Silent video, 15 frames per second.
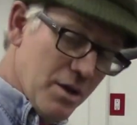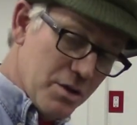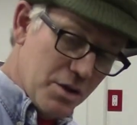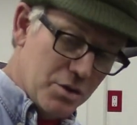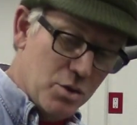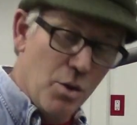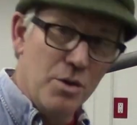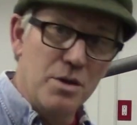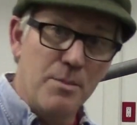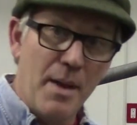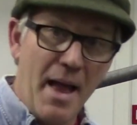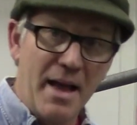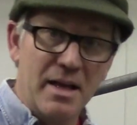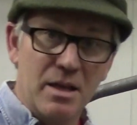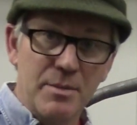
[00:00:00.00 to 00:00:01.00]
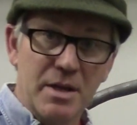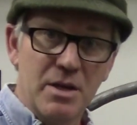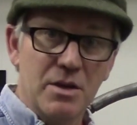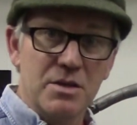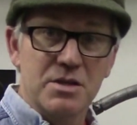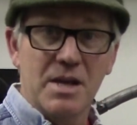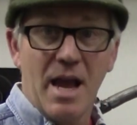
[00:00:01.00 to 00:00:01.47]
Let's go in the back. Let me
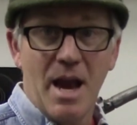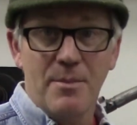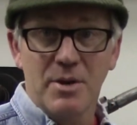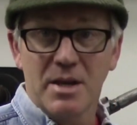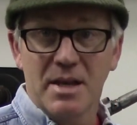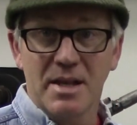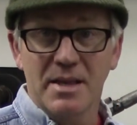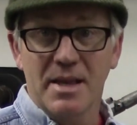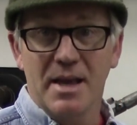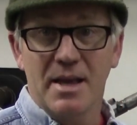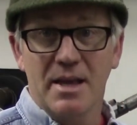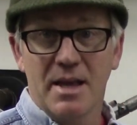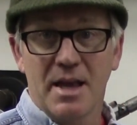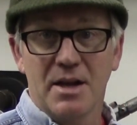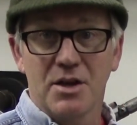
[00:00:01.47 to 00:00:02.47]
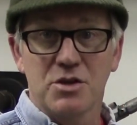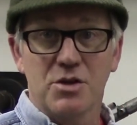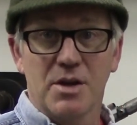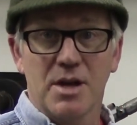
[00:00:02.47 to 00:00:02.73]
kill this camera, get in there, and I'll show